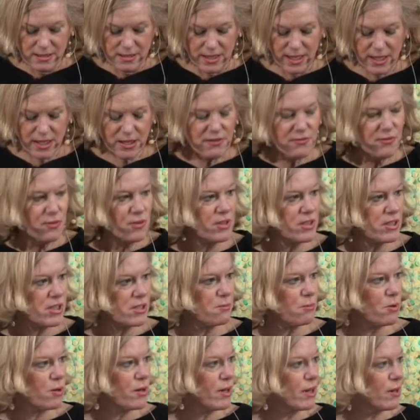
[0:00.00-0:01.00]
Thank you for
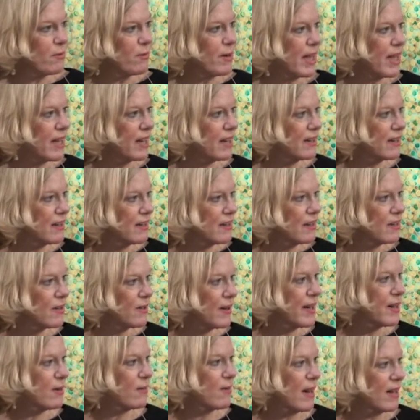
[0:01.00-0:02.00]
this morning. We had a great